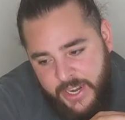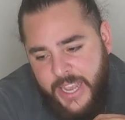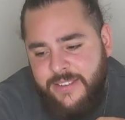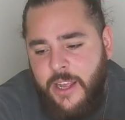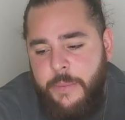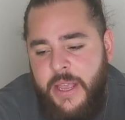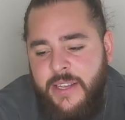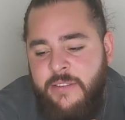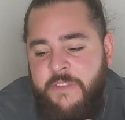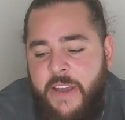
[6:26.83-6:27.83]
Next up
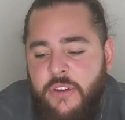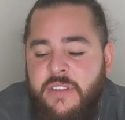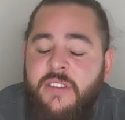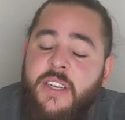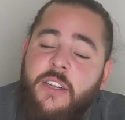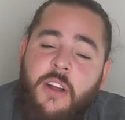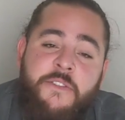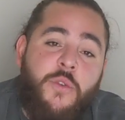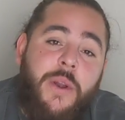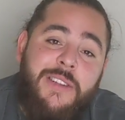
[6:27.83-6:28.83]
is favorite steal
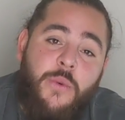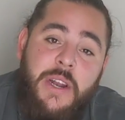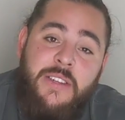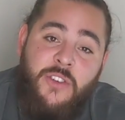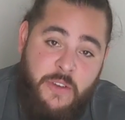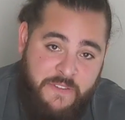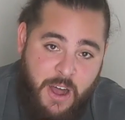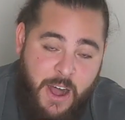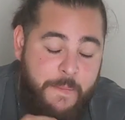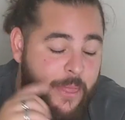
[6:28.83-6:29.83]
of 2020 so
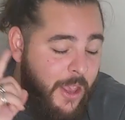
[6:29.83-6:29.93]
far.